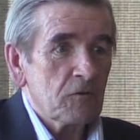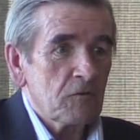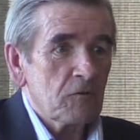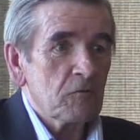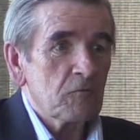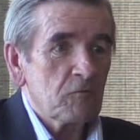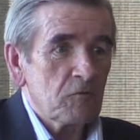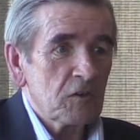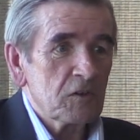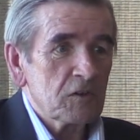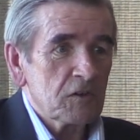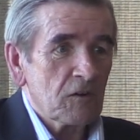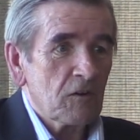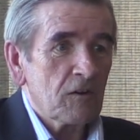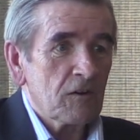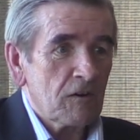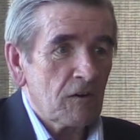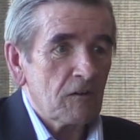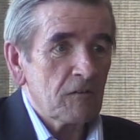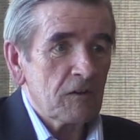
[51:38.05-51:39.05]
you're infringing
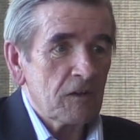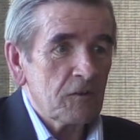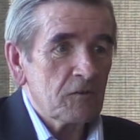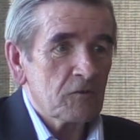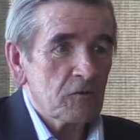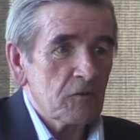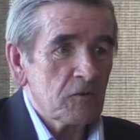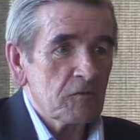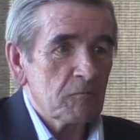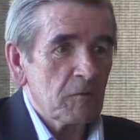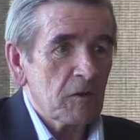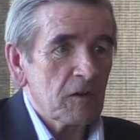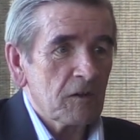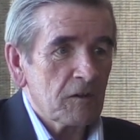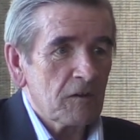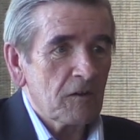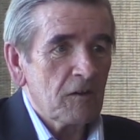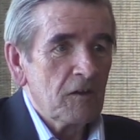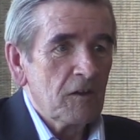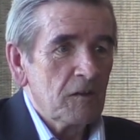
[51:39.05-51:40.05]
on our interests
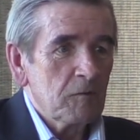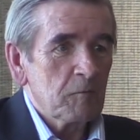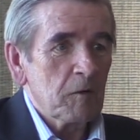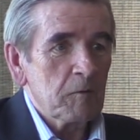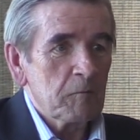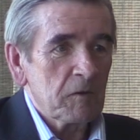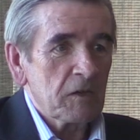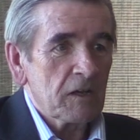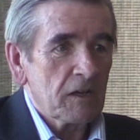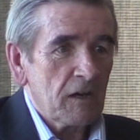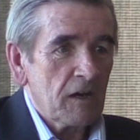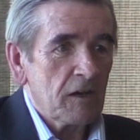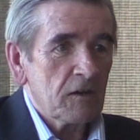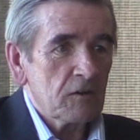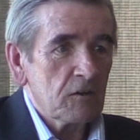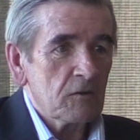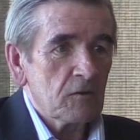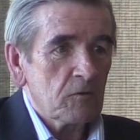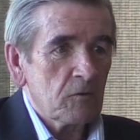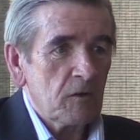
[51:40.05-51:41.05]
by being kind
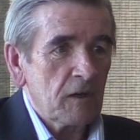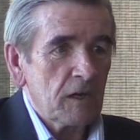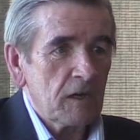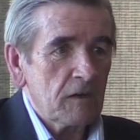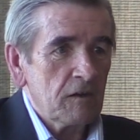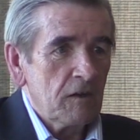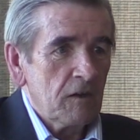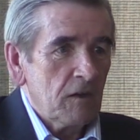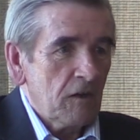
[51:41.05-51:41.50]
to Ukraine,